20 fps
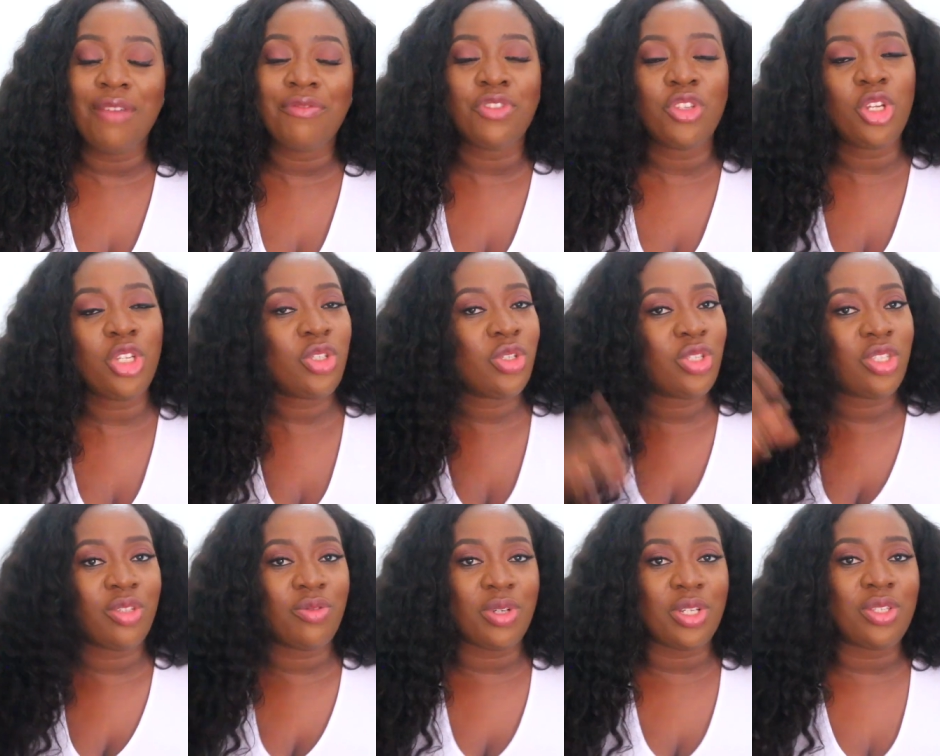I've not
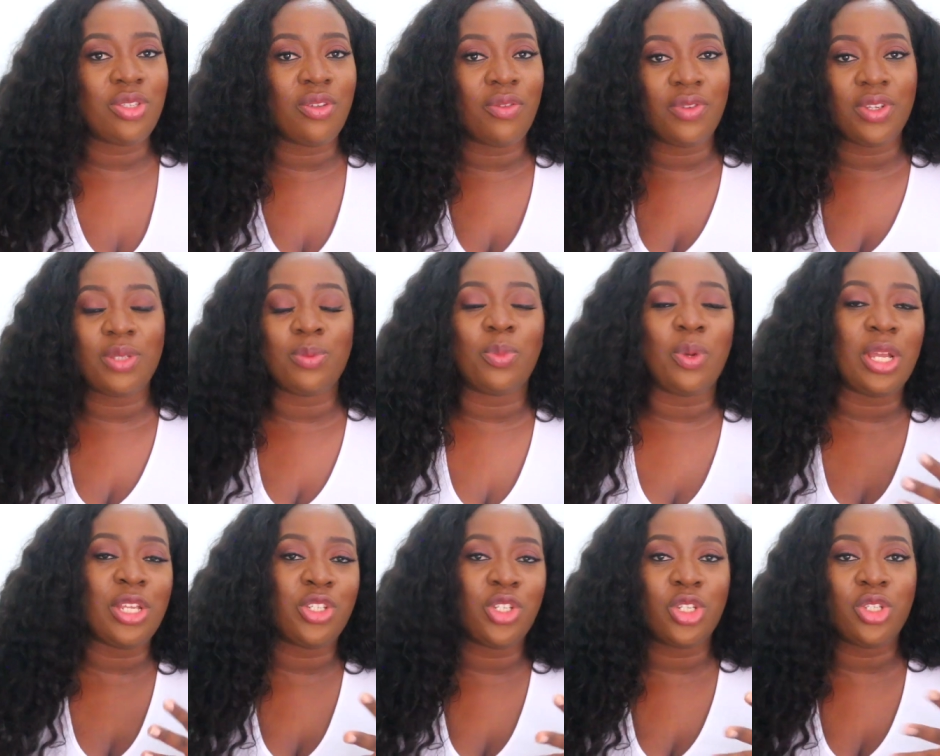used the rest of it,
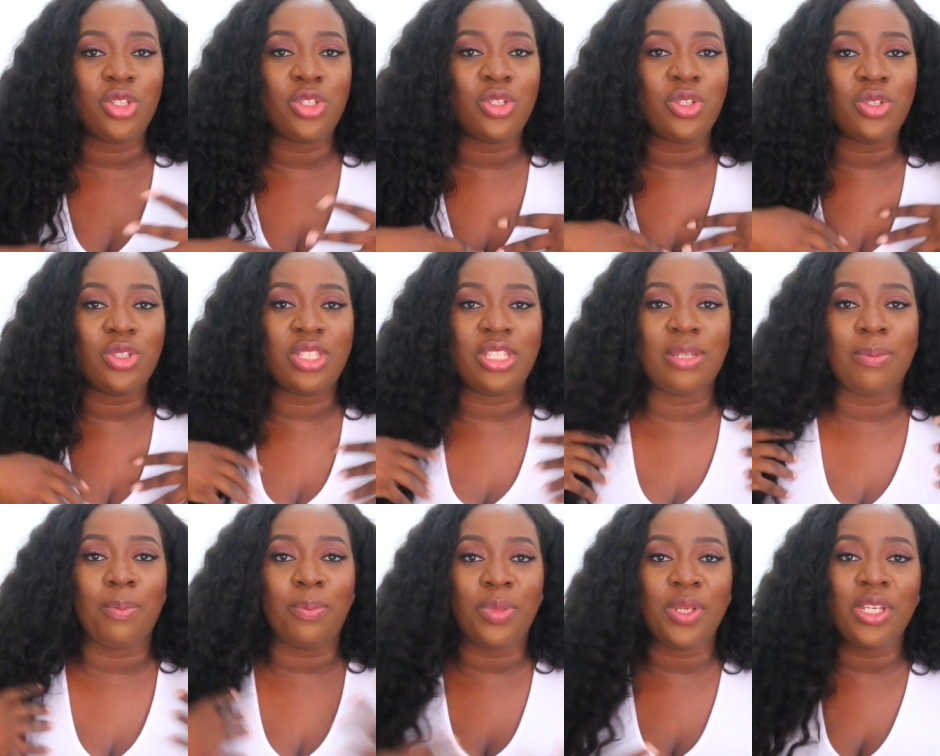but I just used
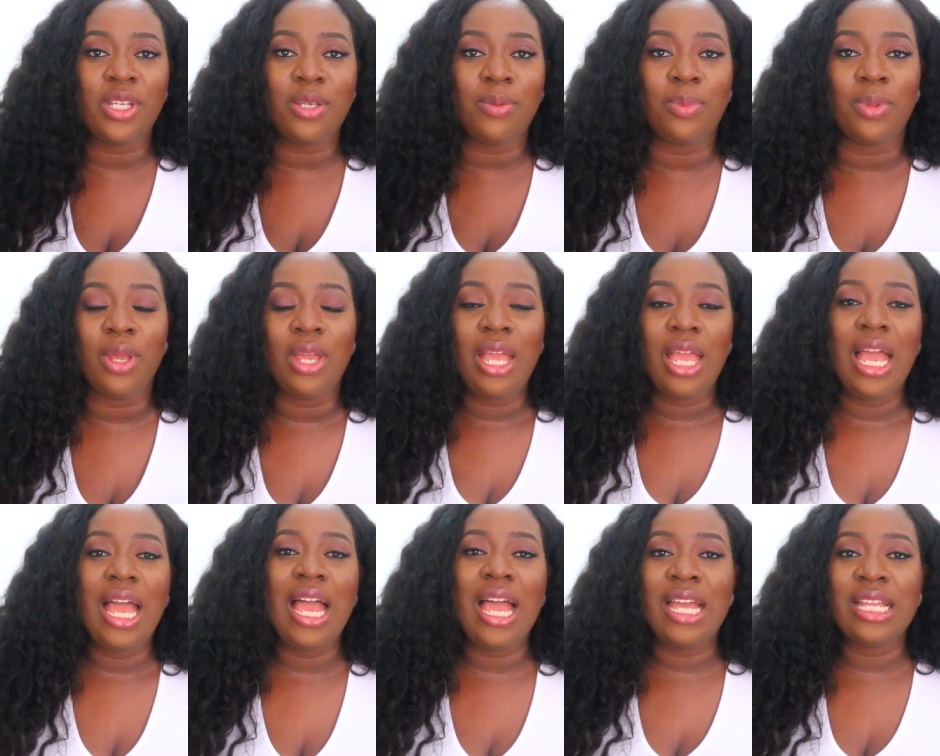the bib
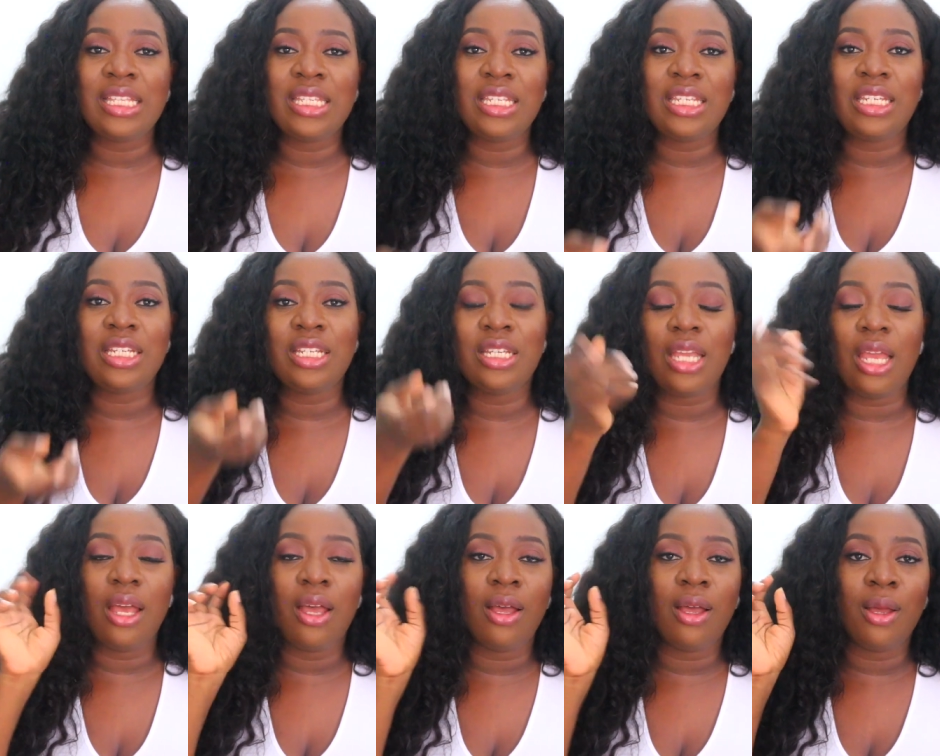and the